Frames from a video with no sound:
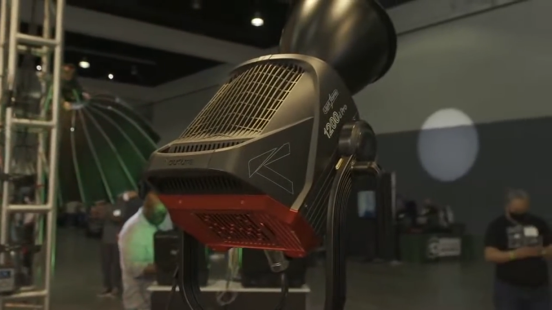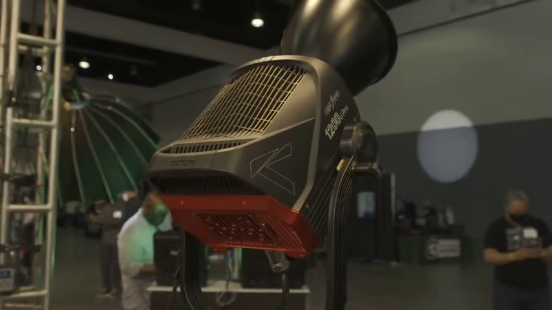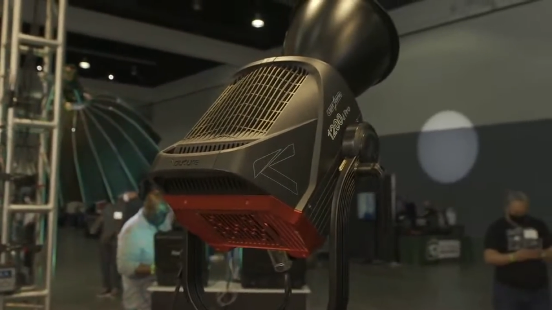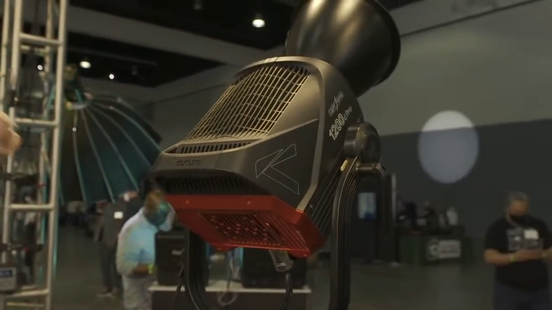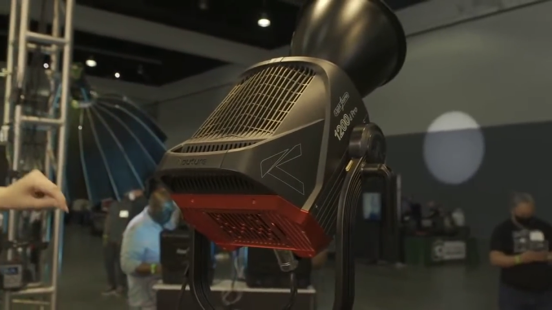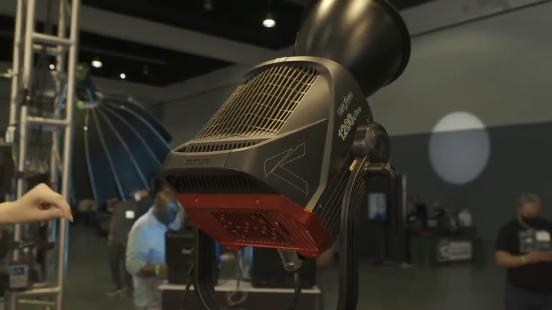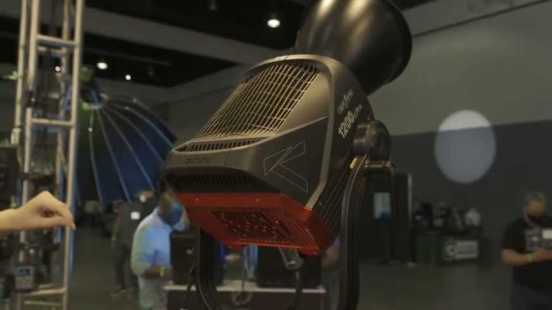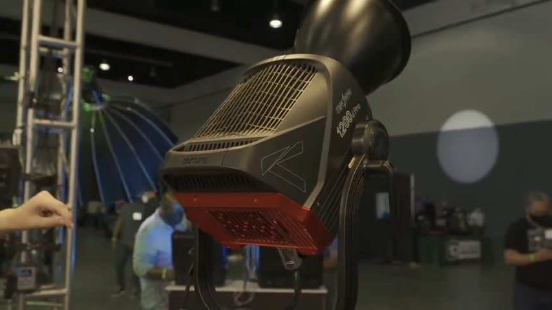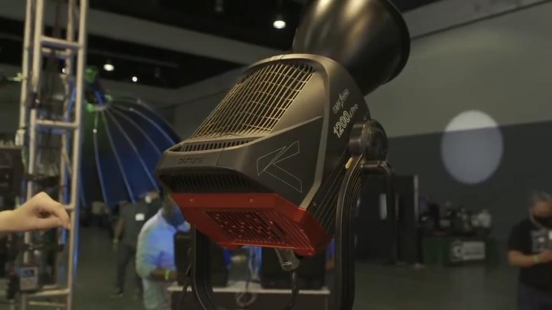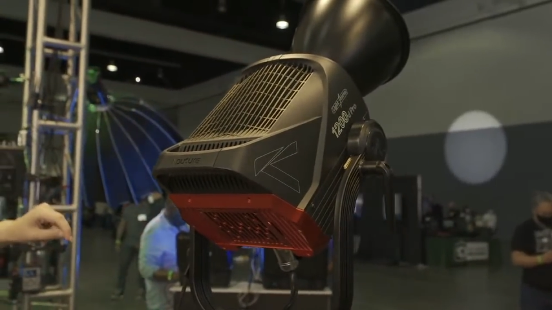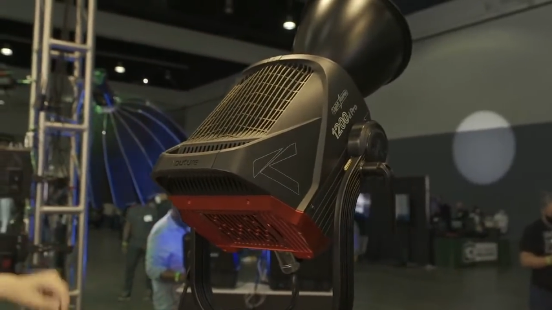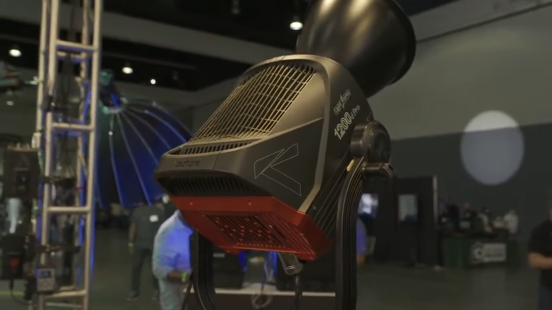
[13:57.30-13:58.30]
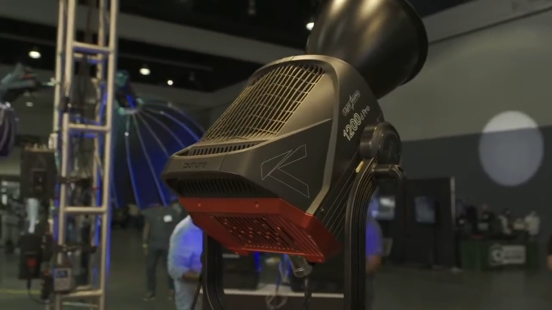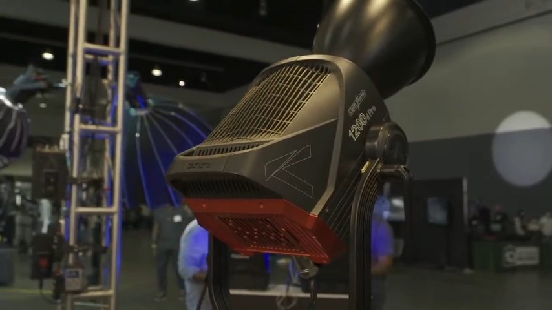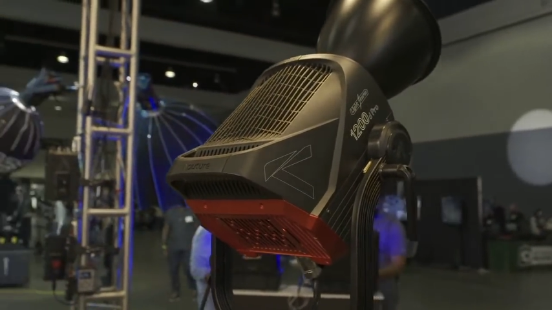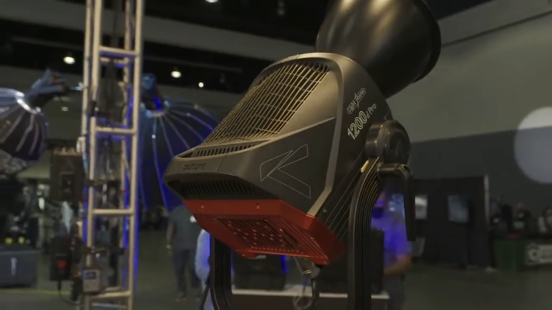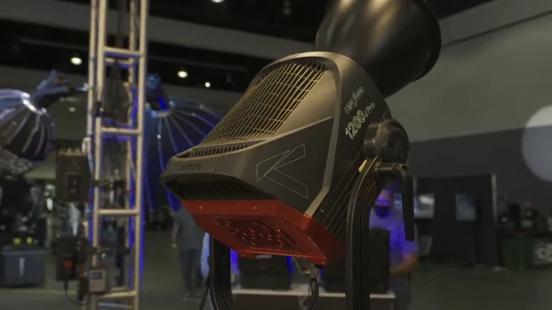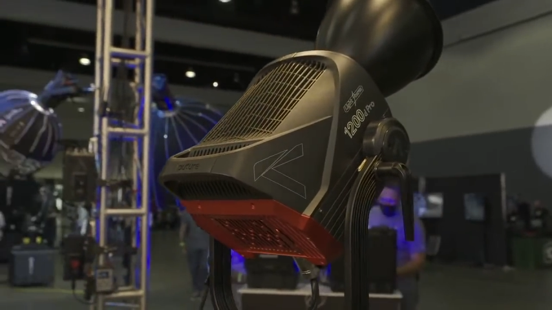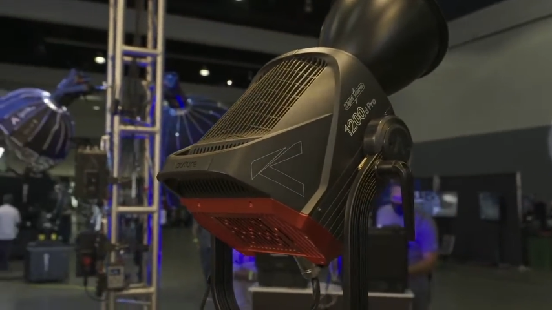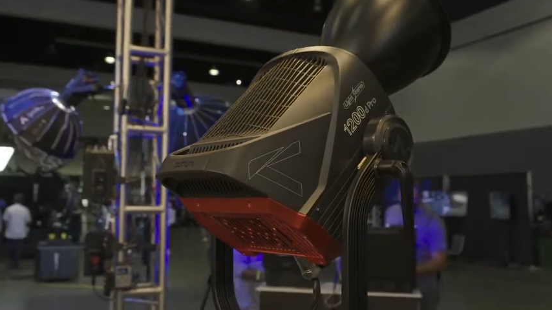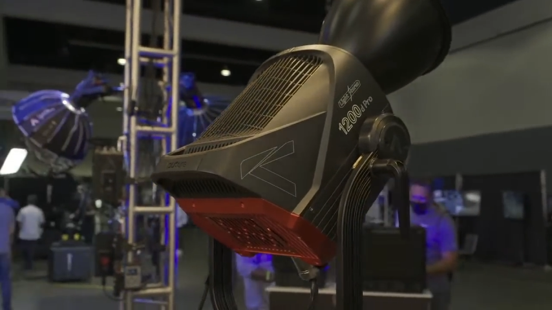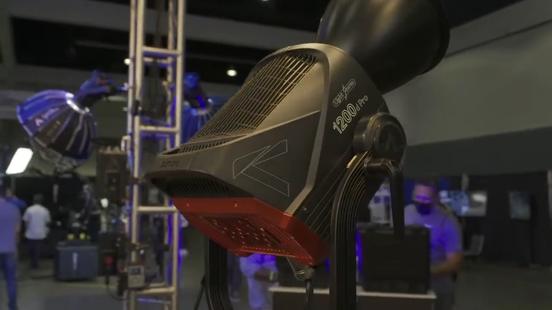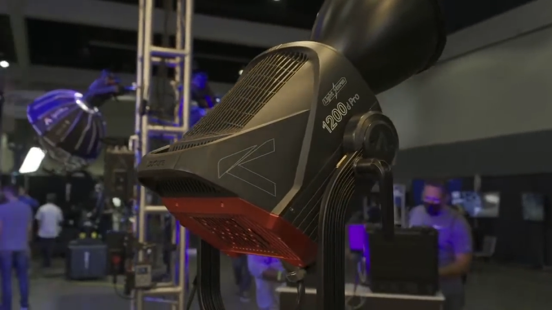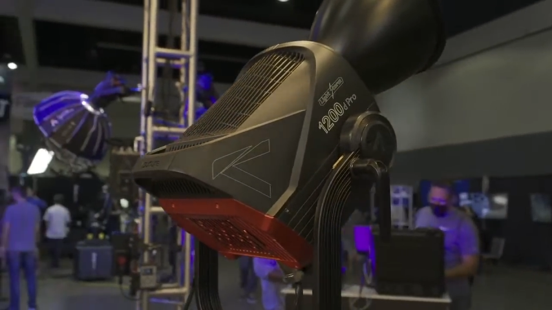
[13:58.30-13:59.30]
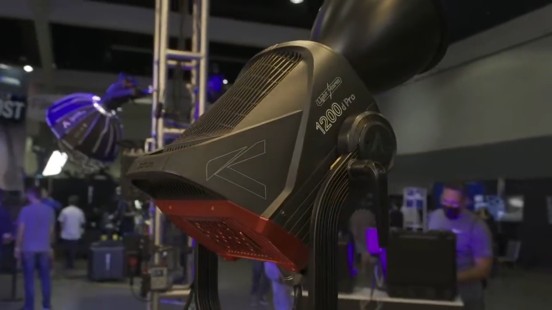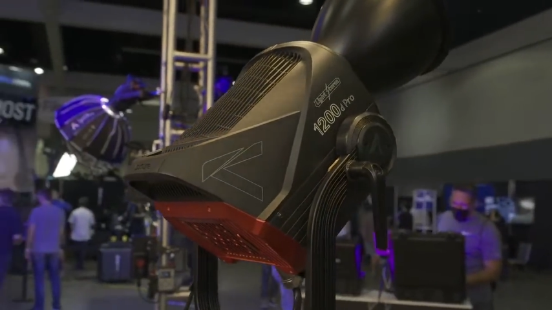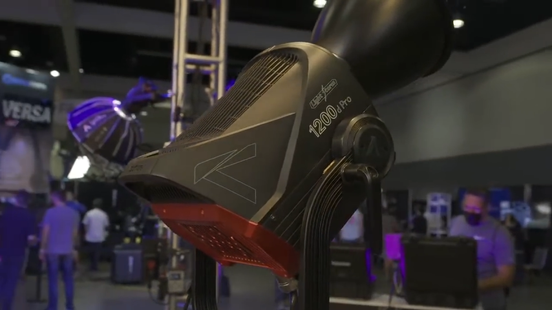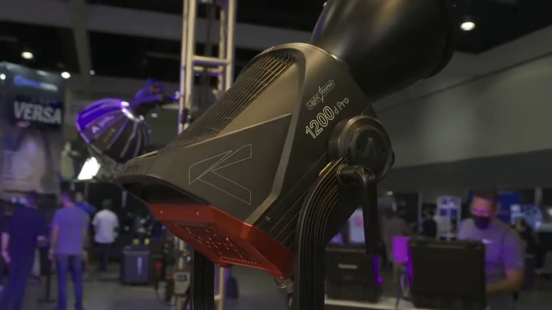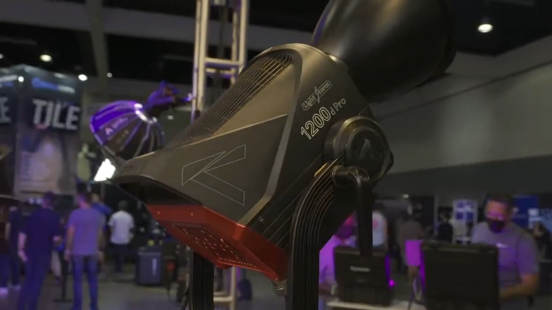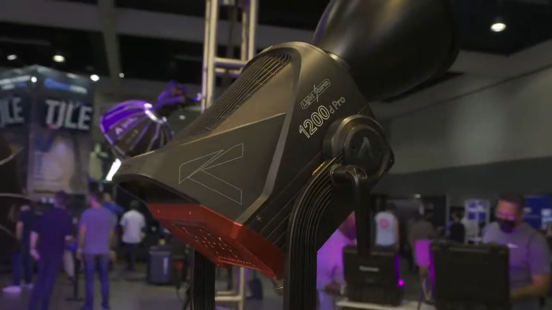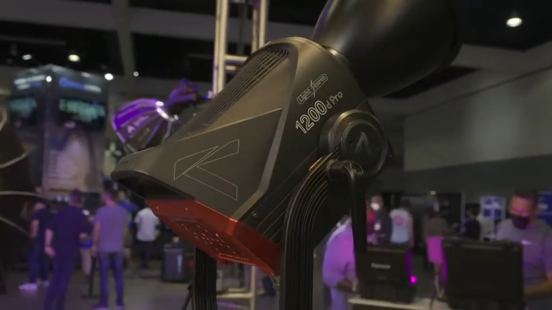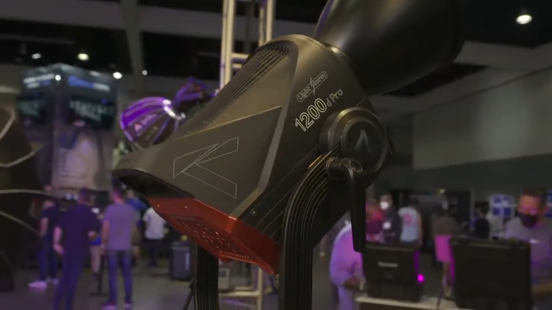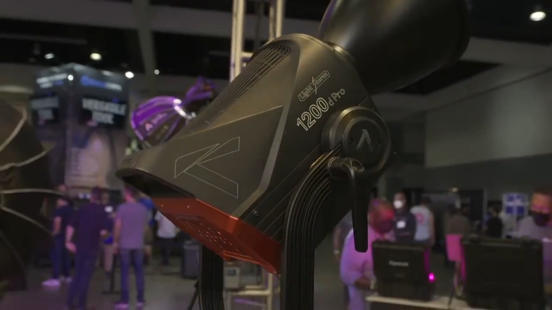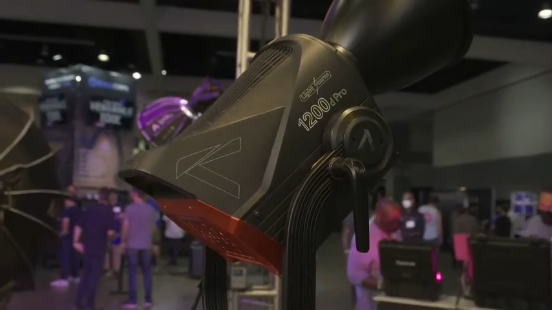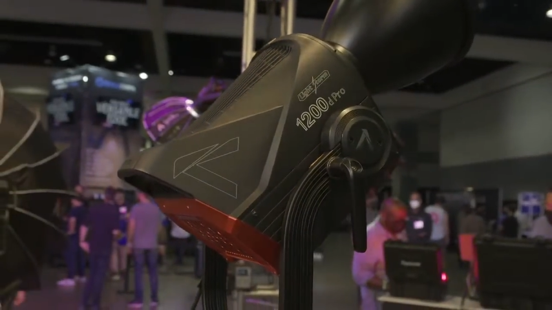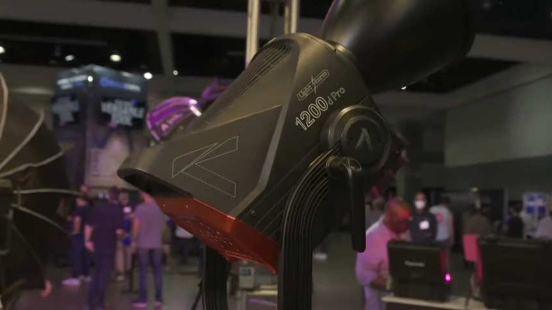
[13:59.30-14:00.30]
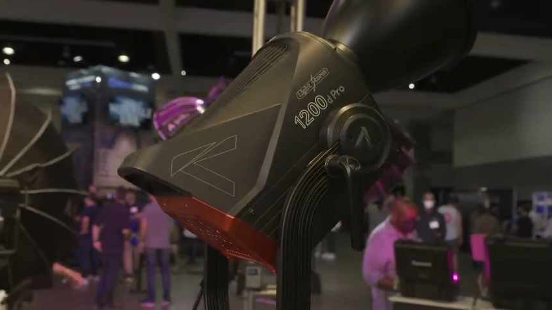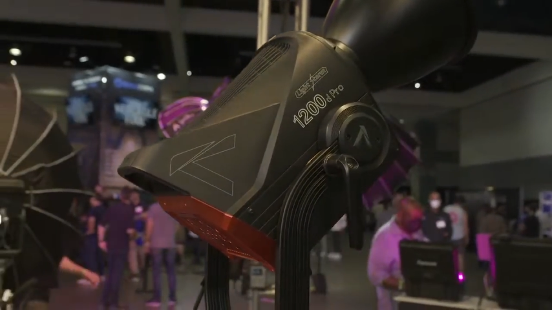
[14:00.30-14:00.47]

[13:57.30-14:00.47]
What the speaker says: Nobody's mouth can be seen.